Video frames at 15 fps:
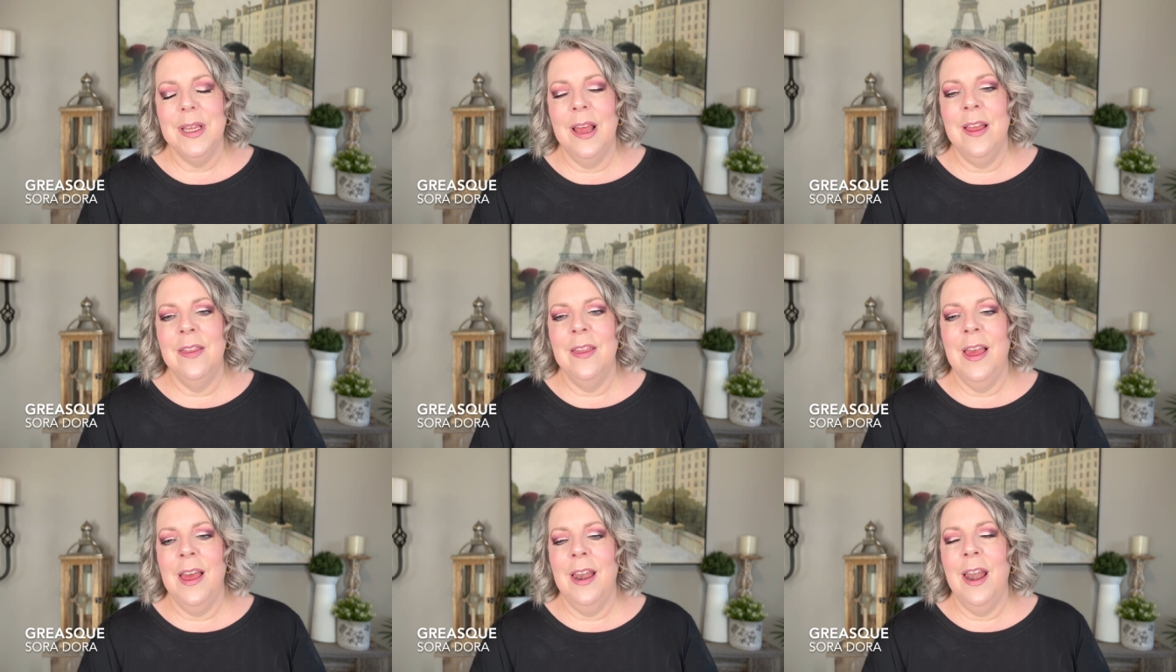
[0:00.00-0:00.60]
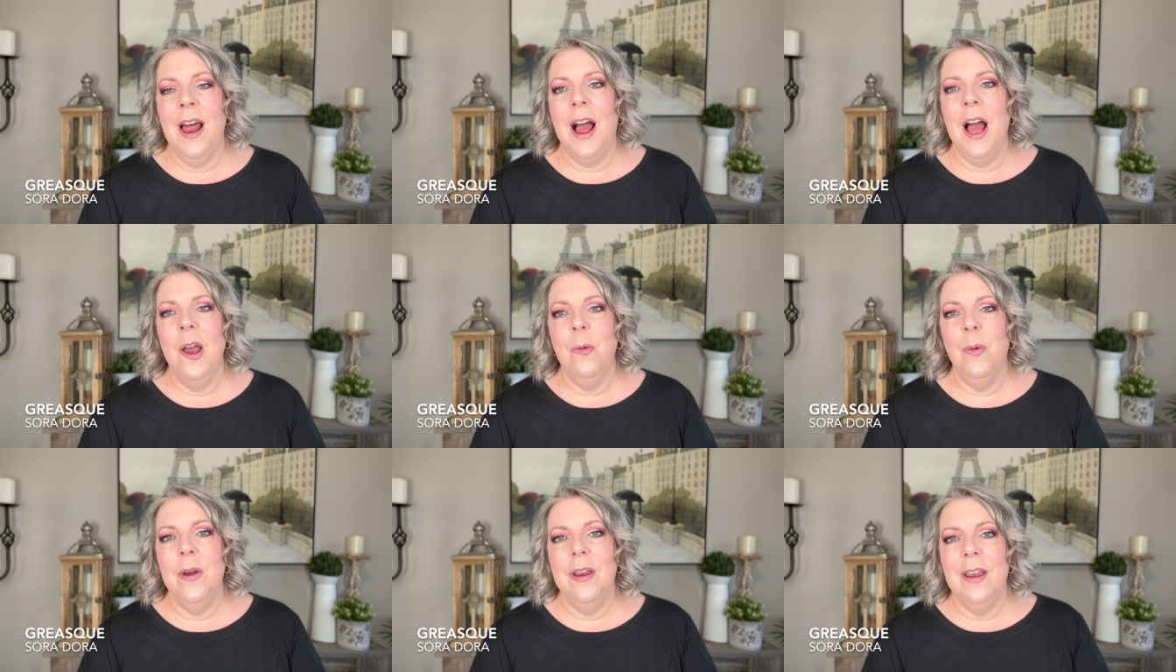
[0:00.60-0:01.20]
And then I
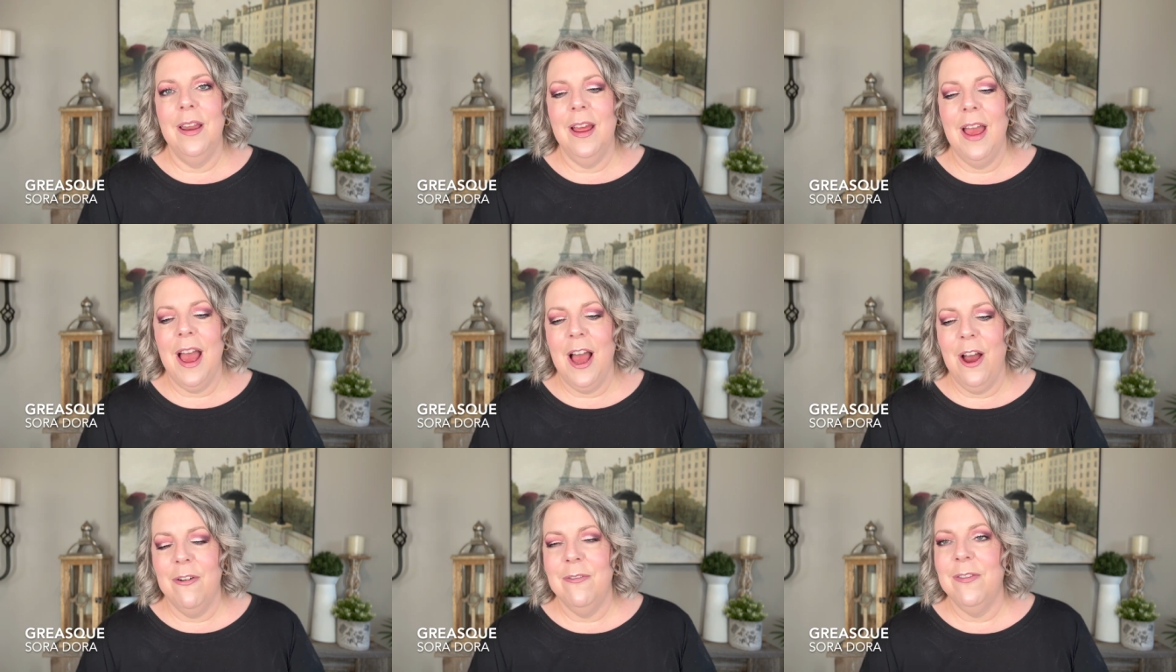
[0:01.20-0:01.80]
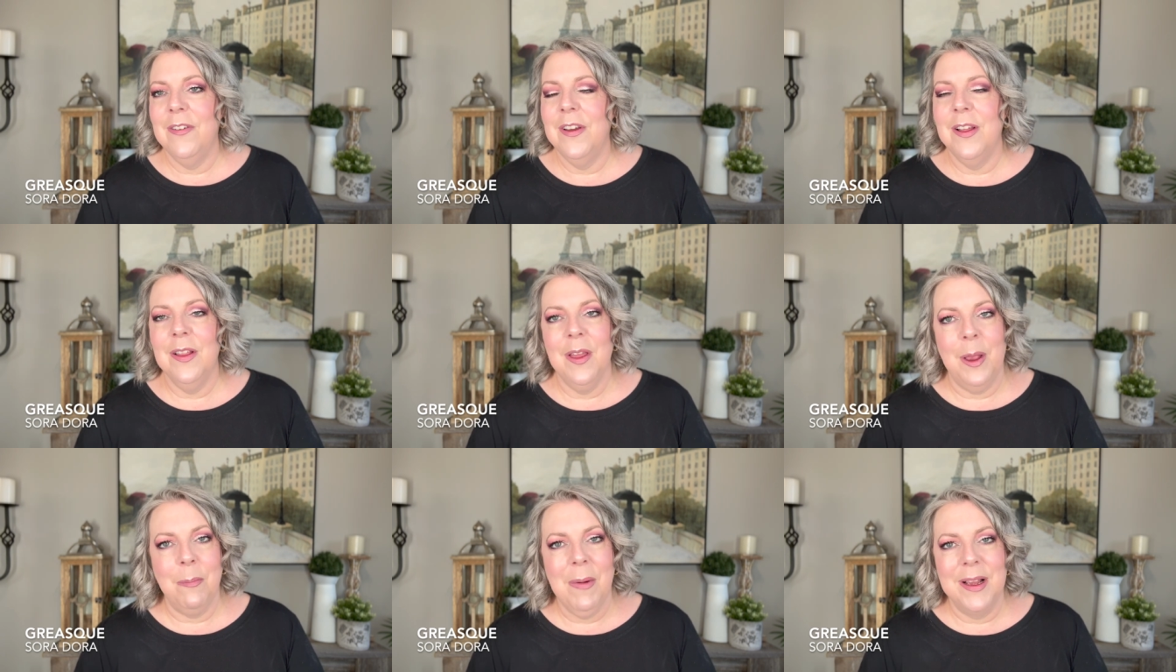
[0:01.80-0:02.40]
would have
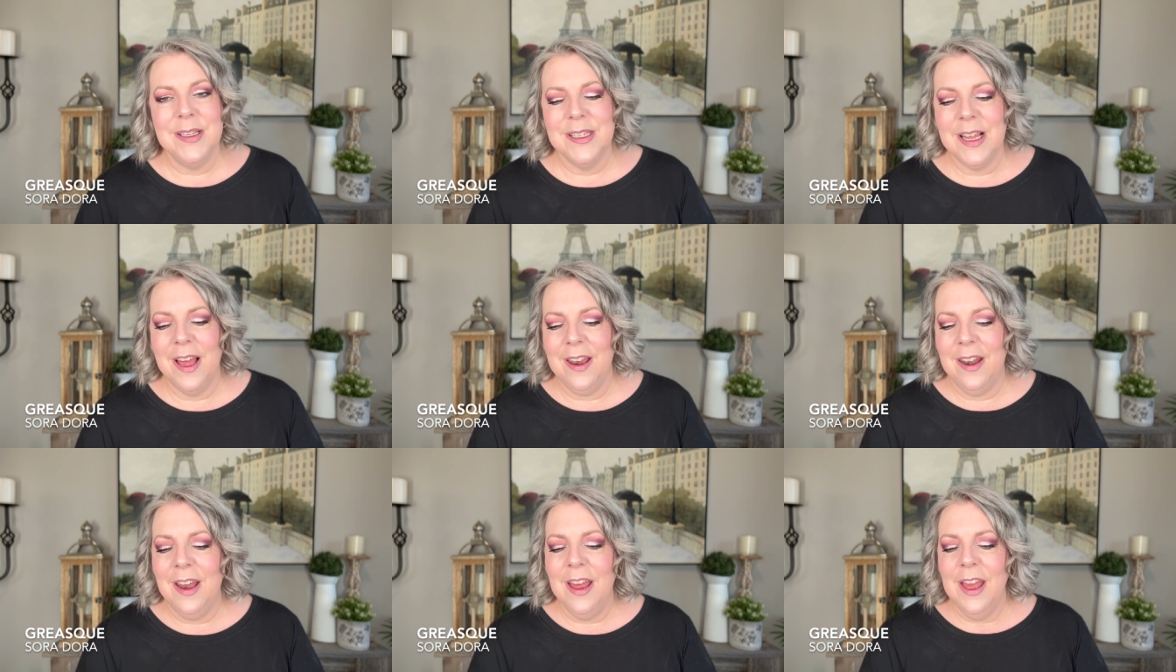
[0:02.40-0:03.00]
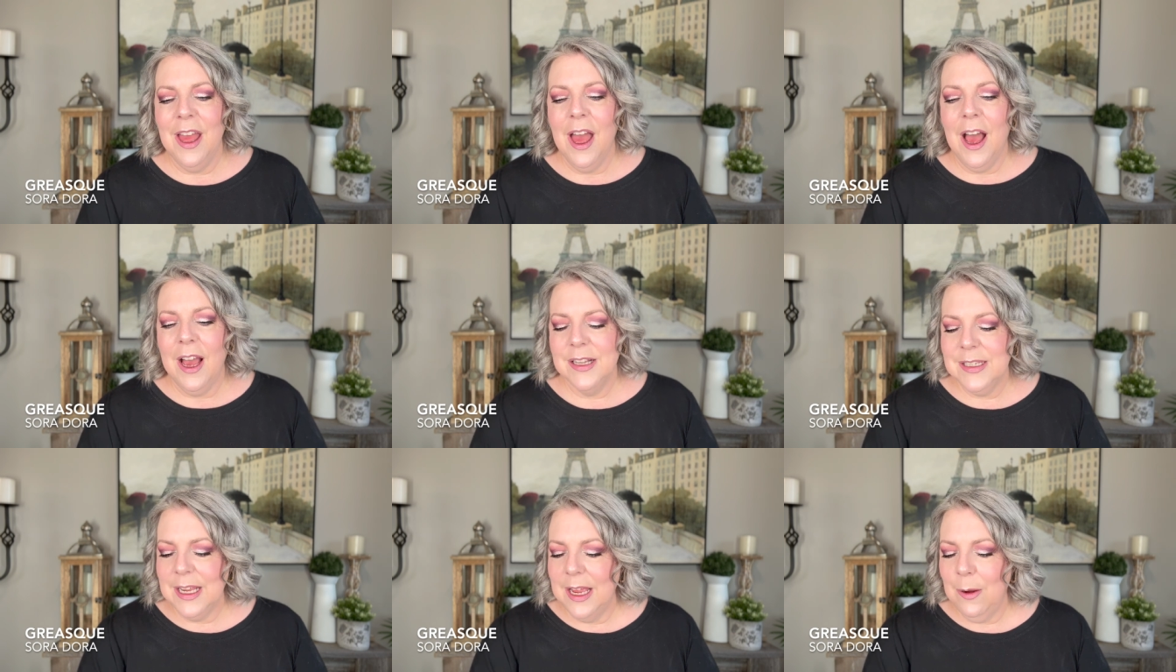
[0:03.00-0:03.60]
like my son,
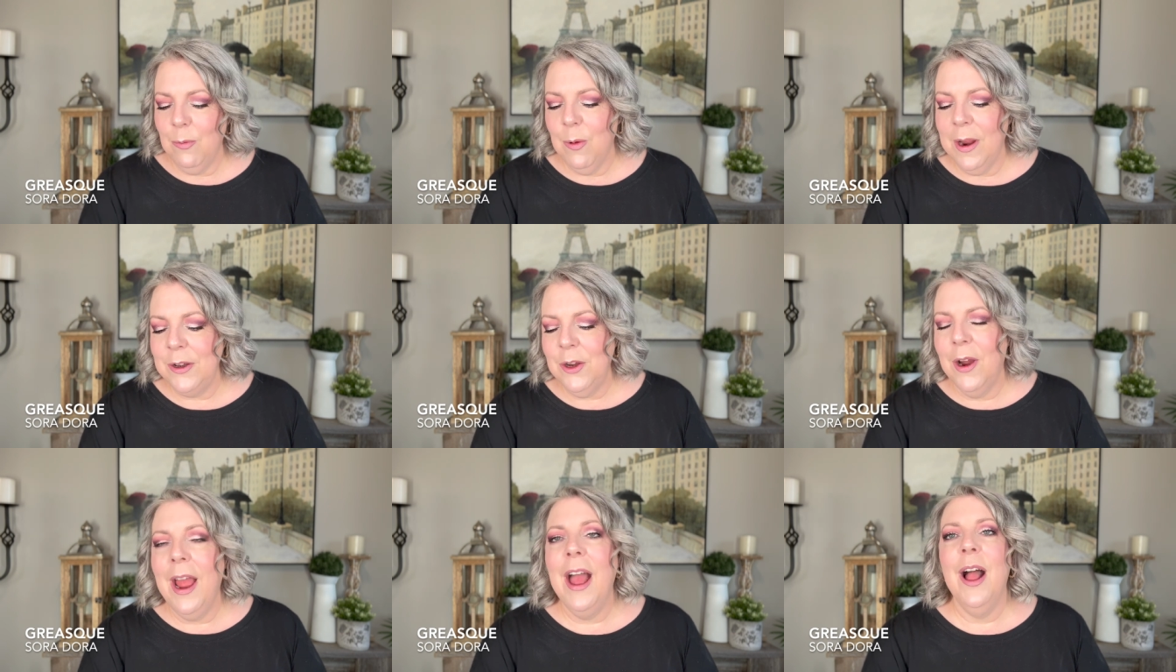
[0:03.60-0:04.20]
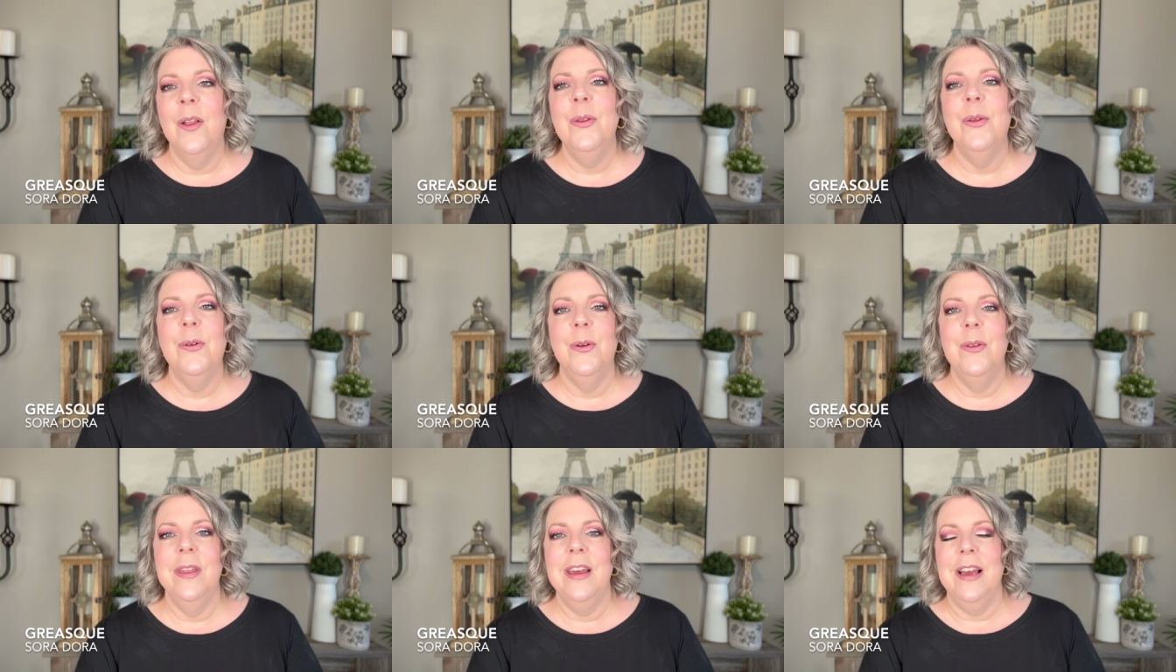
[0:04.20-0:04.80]
I'd say, run your hand
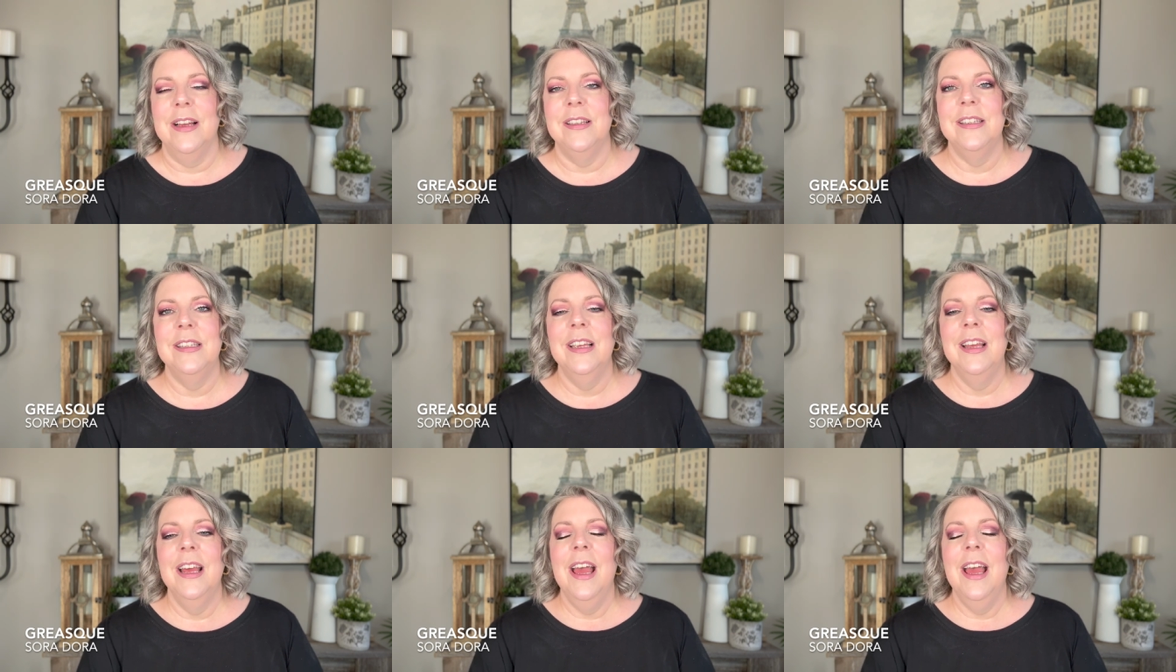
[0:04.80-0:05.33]
through this.